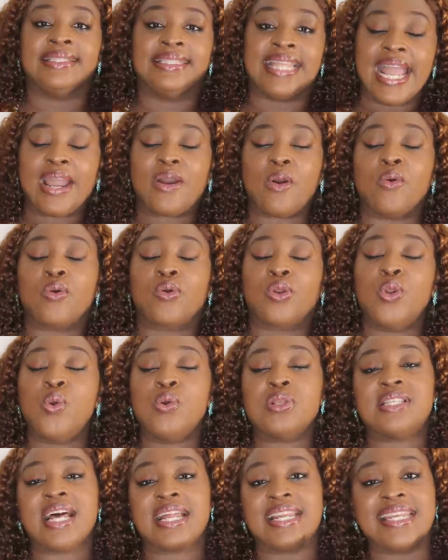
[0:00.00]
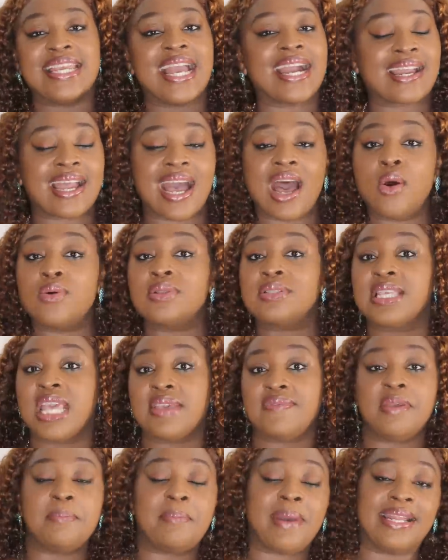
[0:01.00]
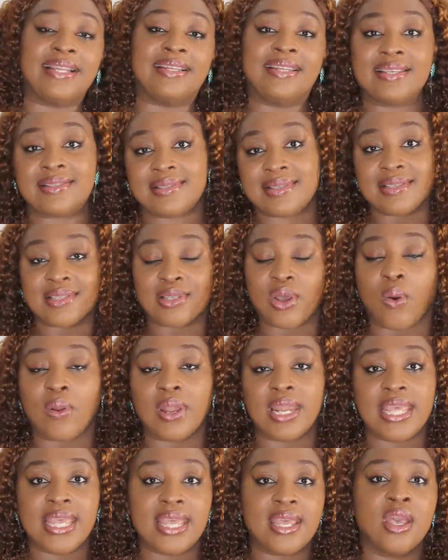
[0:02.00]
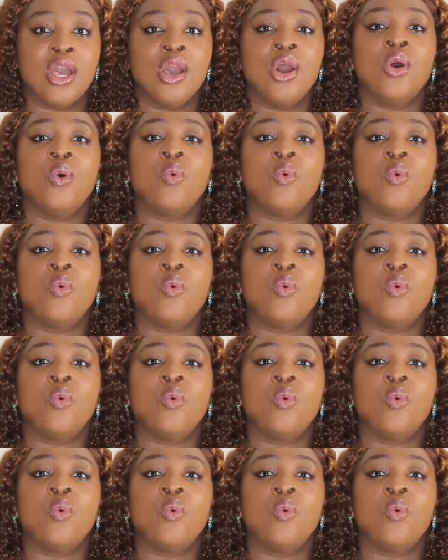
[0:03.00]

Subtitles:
They conclude that the account given by this his colleague